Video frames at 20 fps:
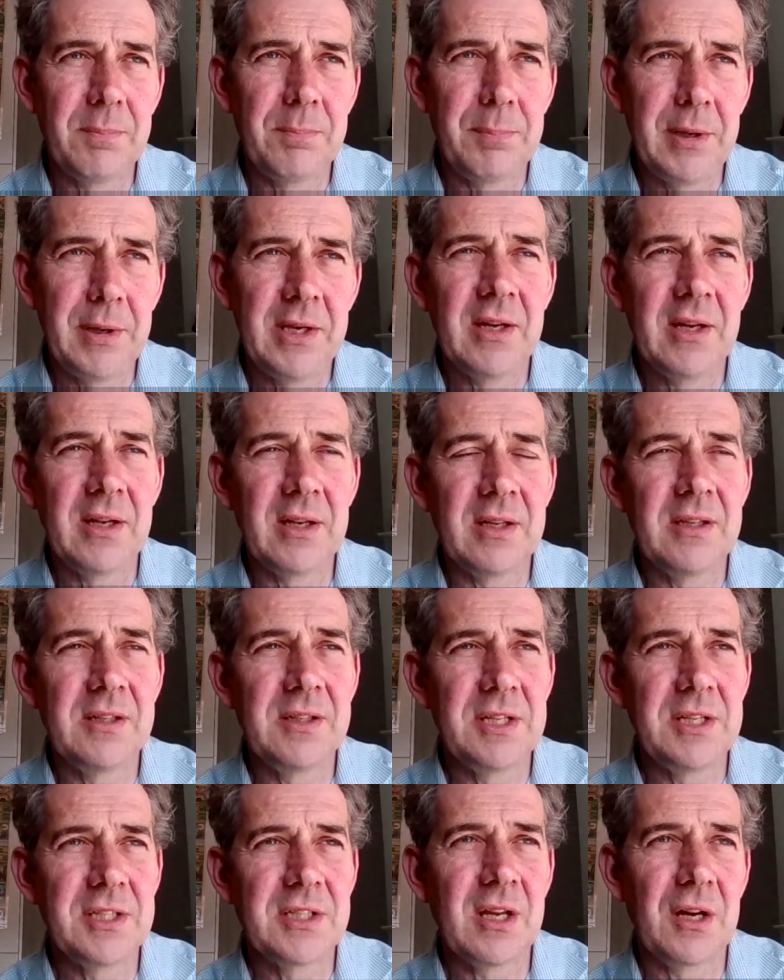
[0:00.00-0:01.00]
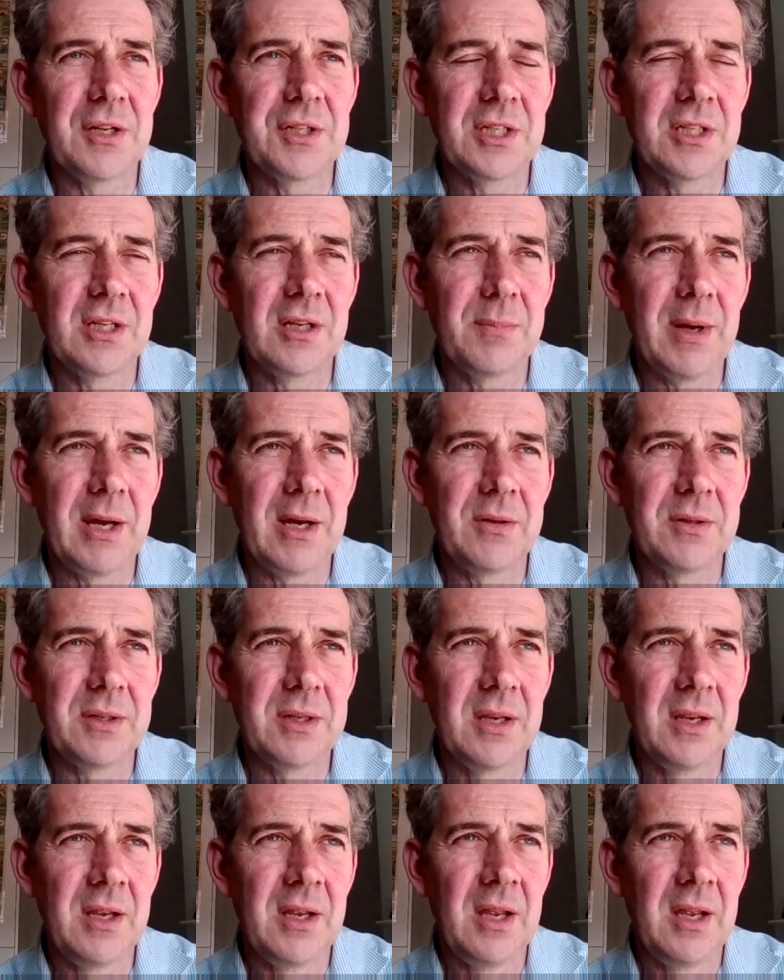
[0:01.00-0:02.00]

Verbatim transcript: a bigger discussion about